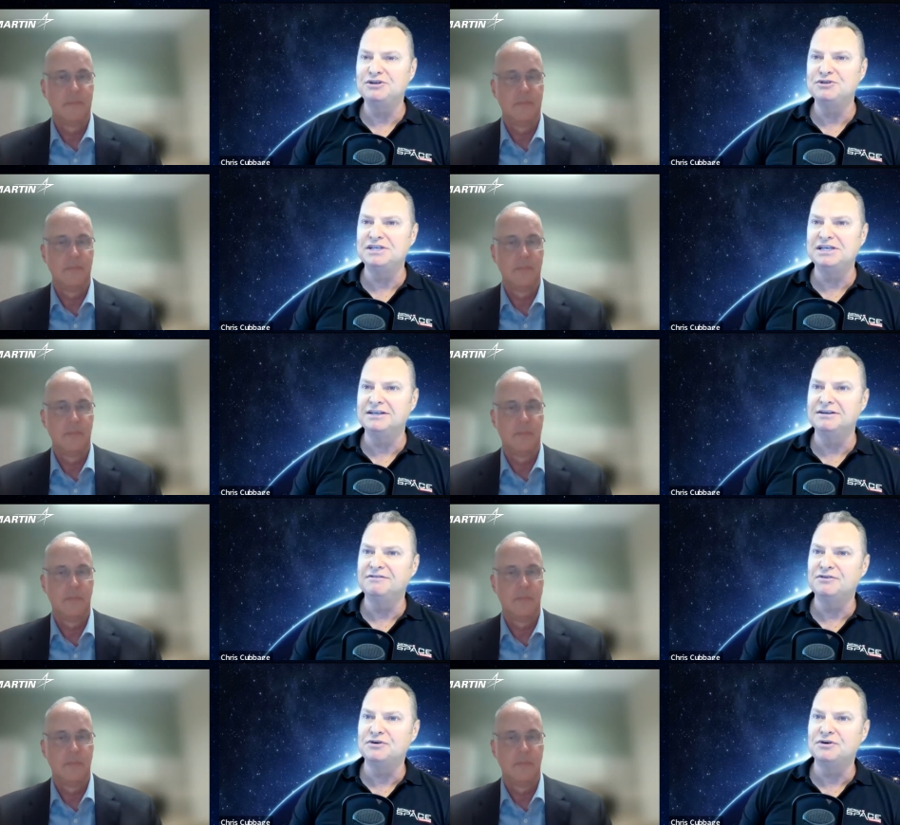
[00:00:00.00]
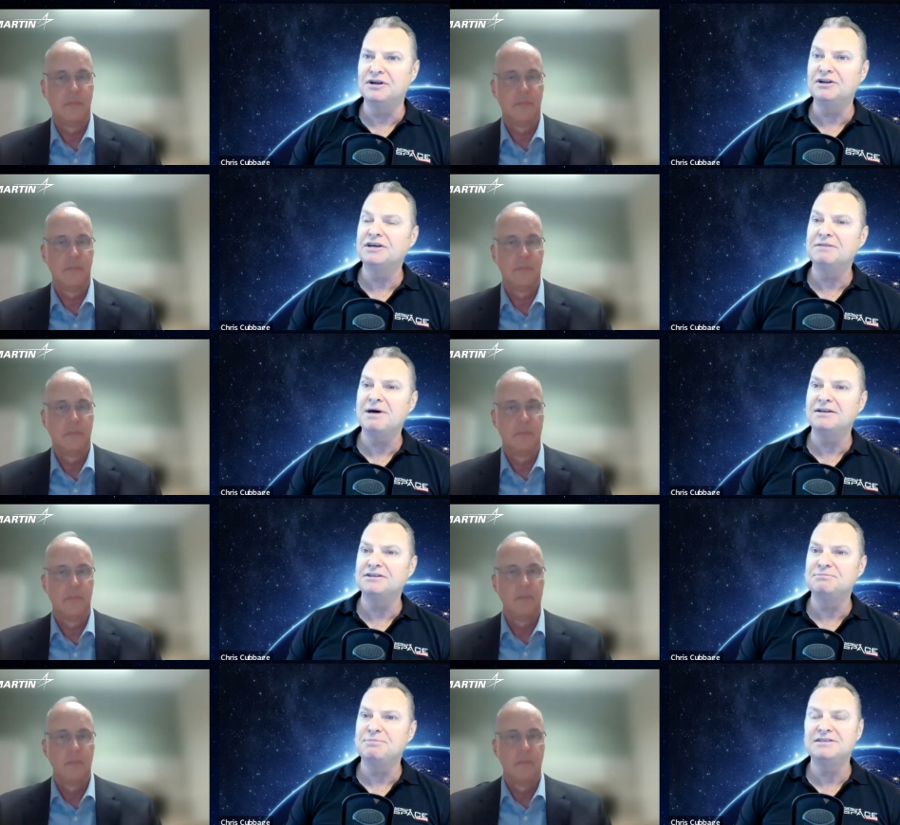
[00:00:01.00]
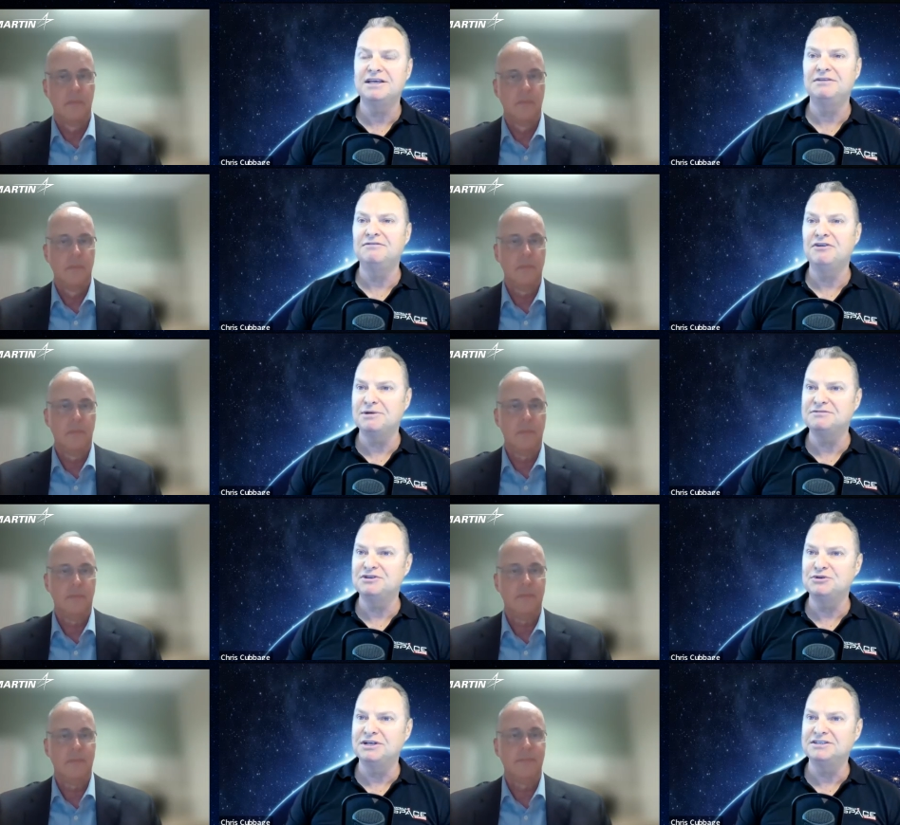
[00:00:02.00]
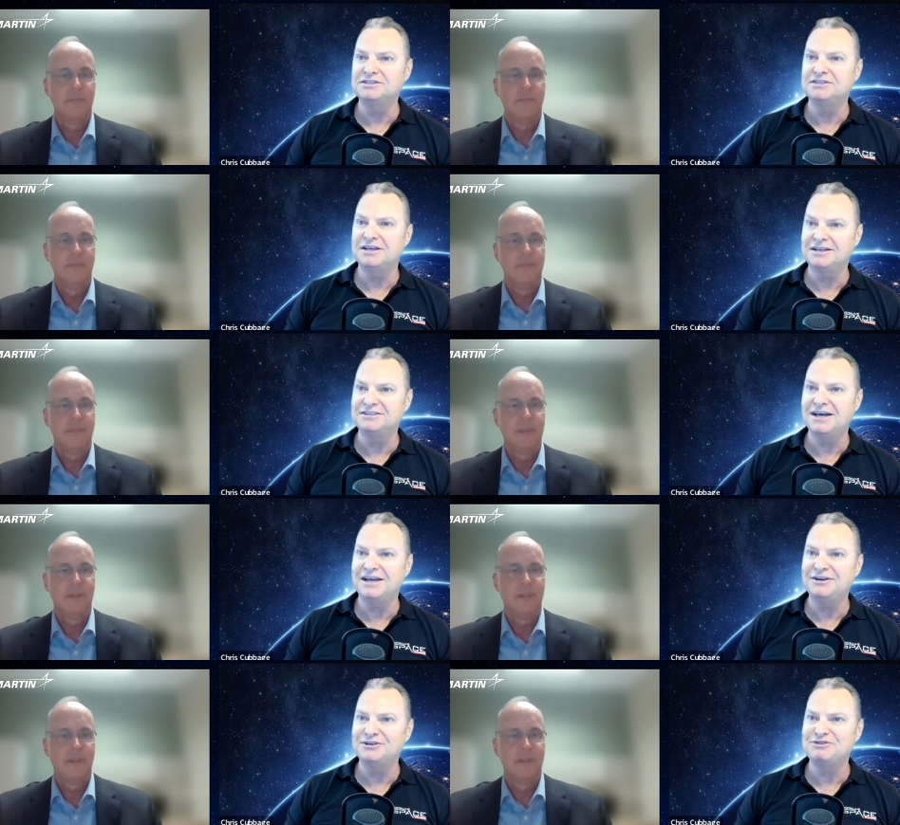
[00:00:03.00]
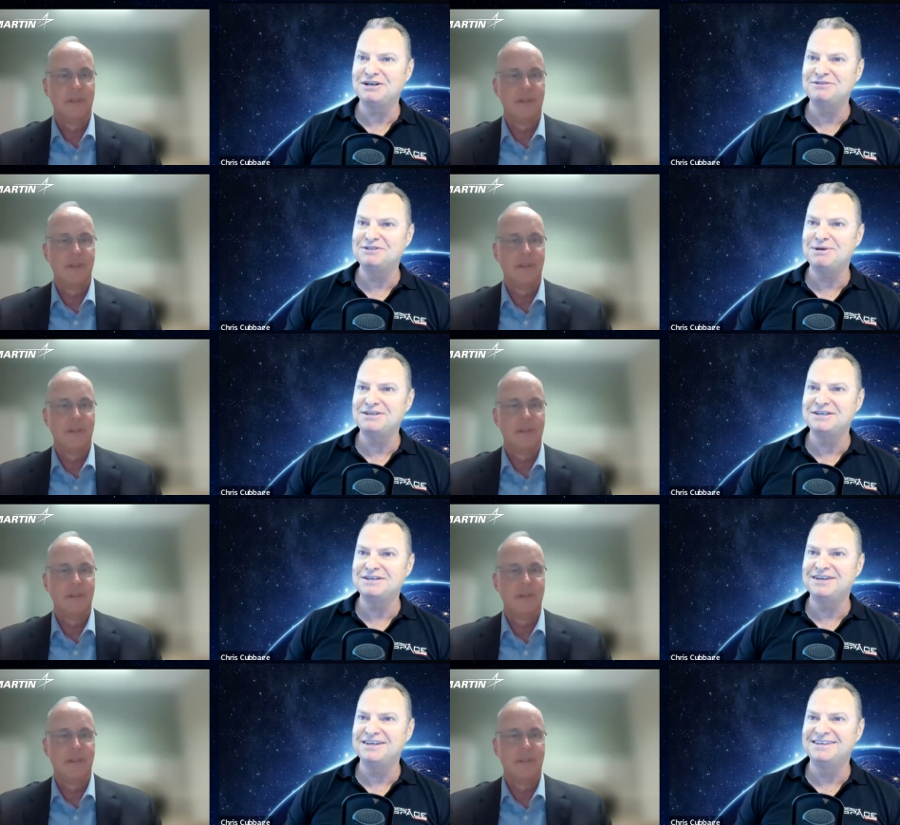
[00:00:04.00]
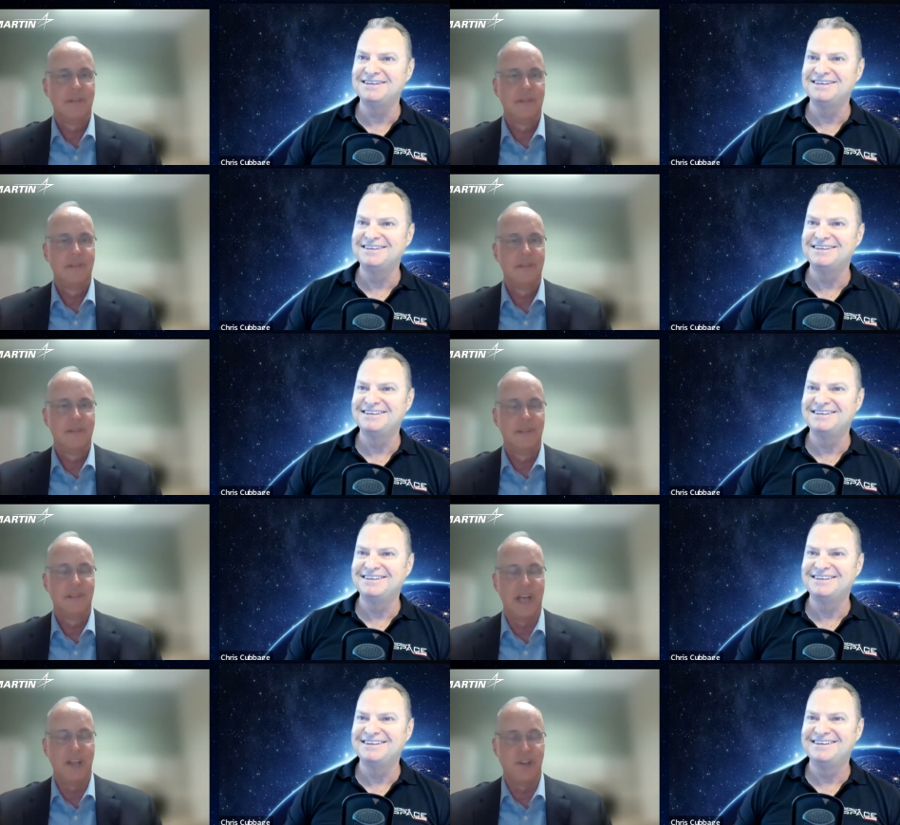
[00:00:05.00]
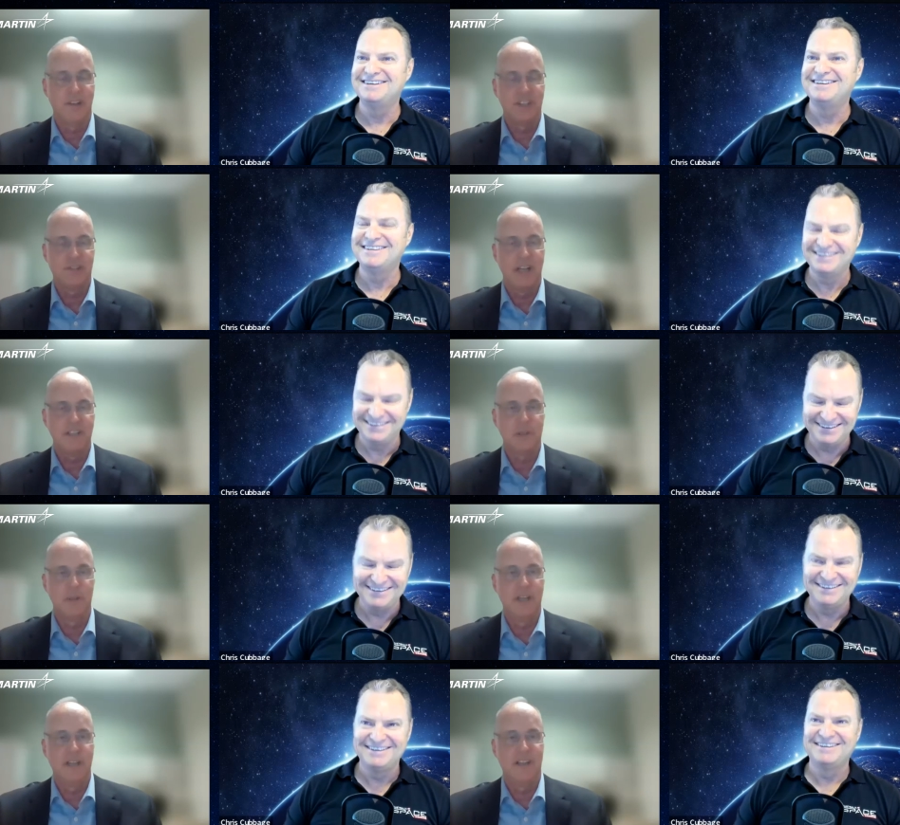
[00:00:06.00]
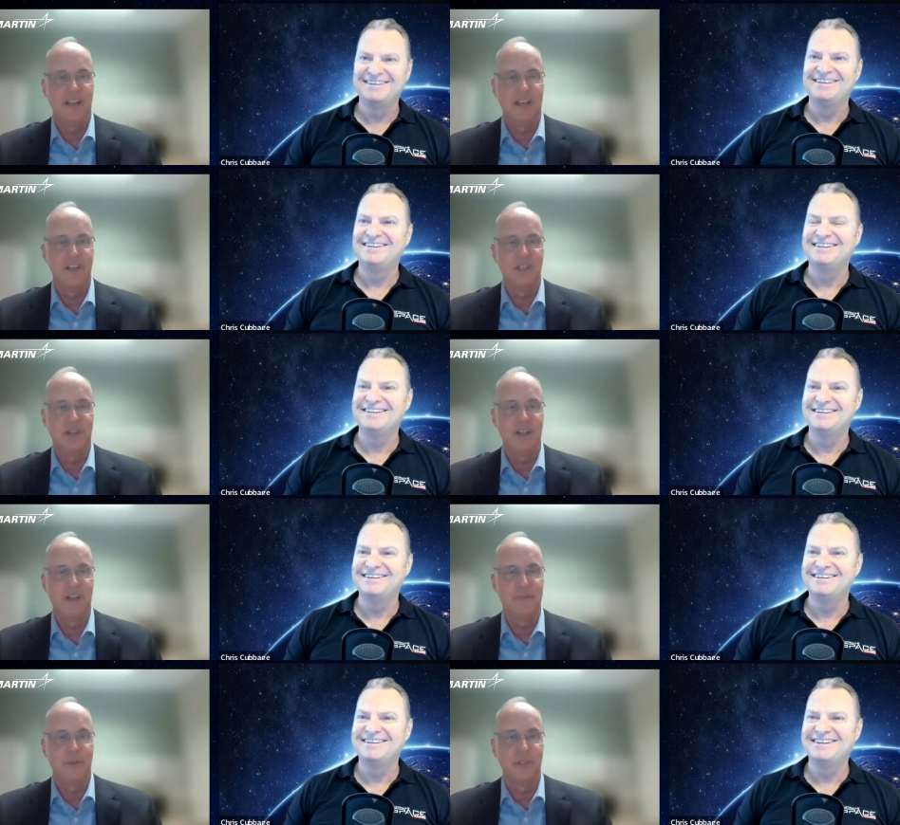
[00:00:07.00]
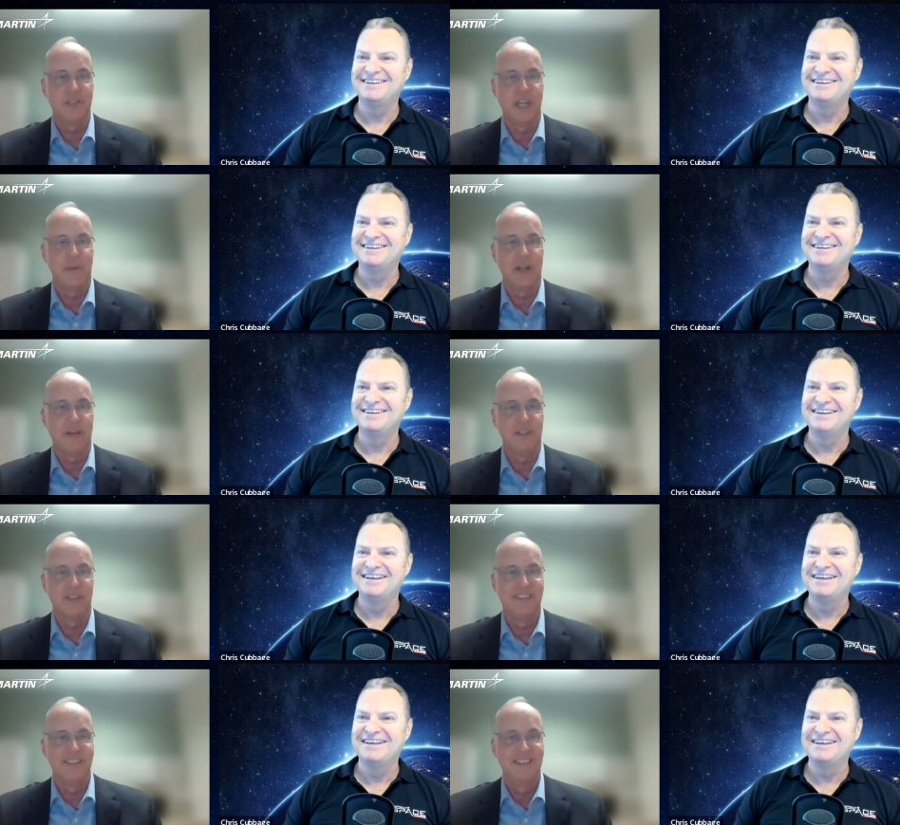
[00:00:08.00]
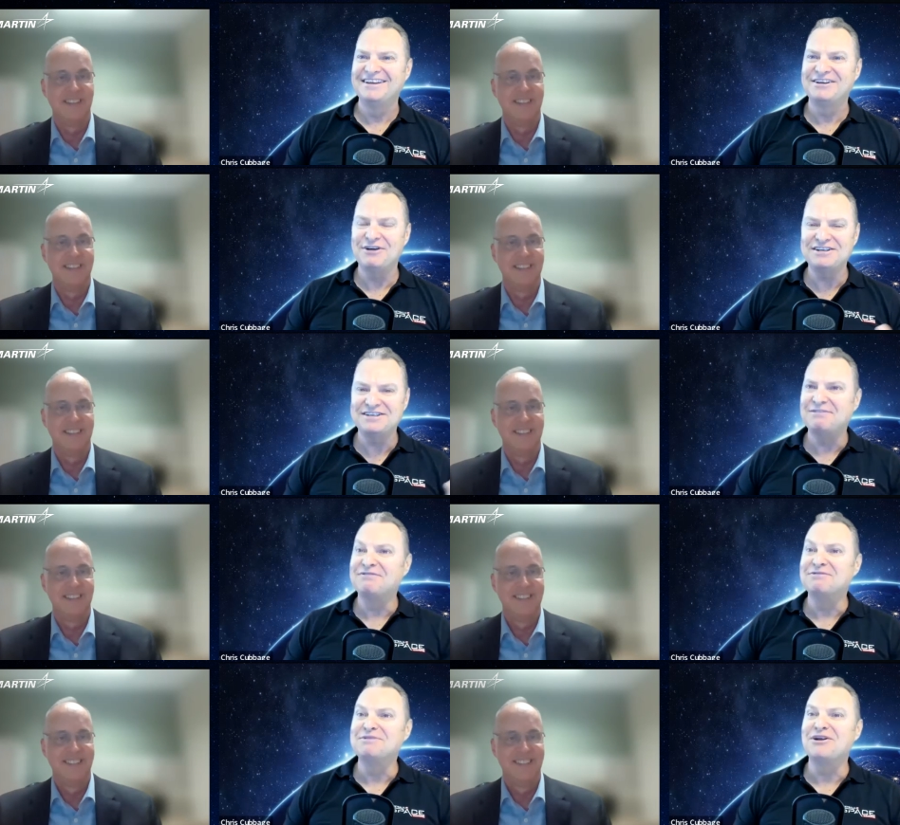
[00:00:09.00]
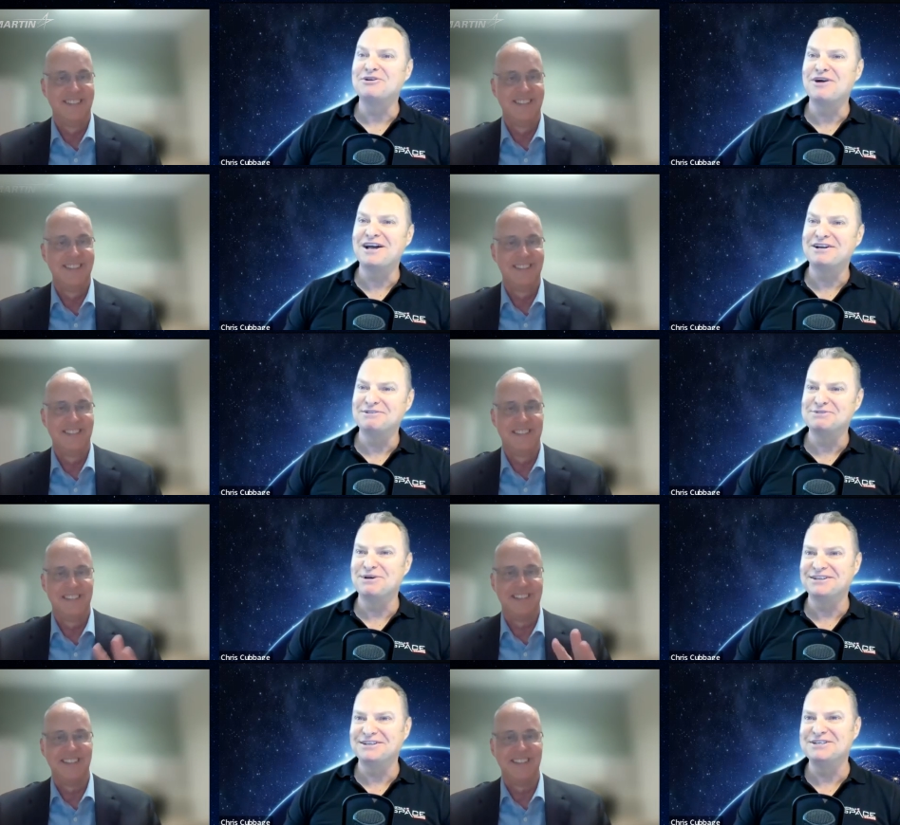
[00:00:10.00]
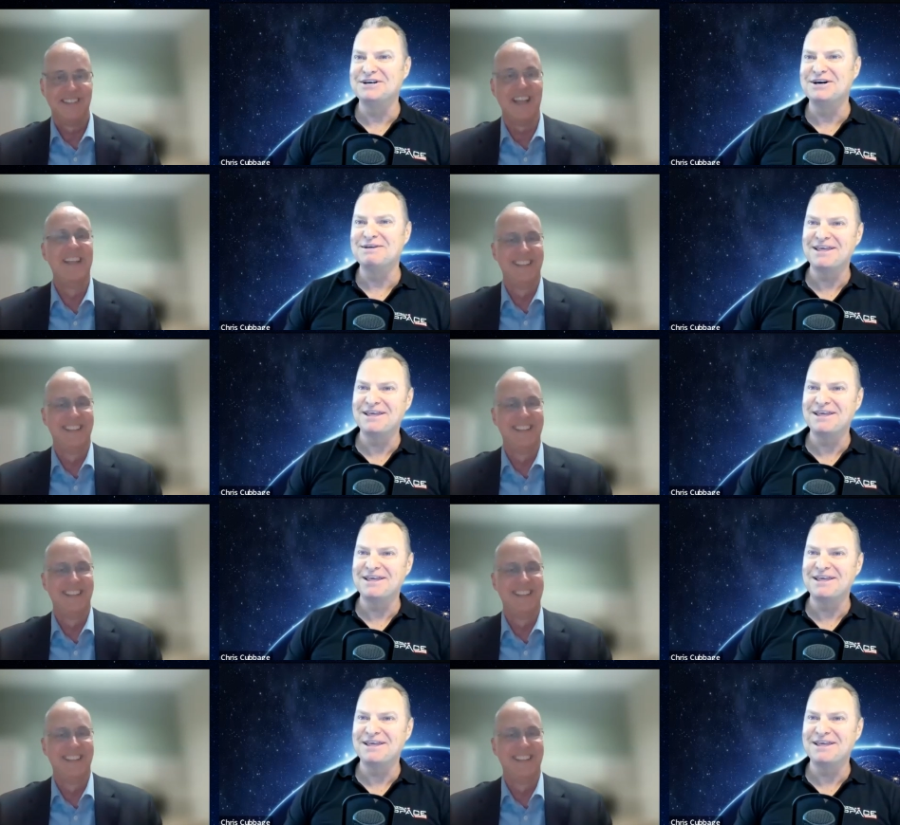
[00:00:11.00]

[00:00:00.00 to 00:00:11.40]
Speaker 1: and New Zealand for Lockheed Martin Space, thank you very much for joining us uh, today on Australia in Space TV.
Speaker 2: Thank you, Chris. Great to speak and uh, enjoyed it. Look forward to seeing you at Avalon.
Speaker 1: Great to have you from Colorado as well at the time.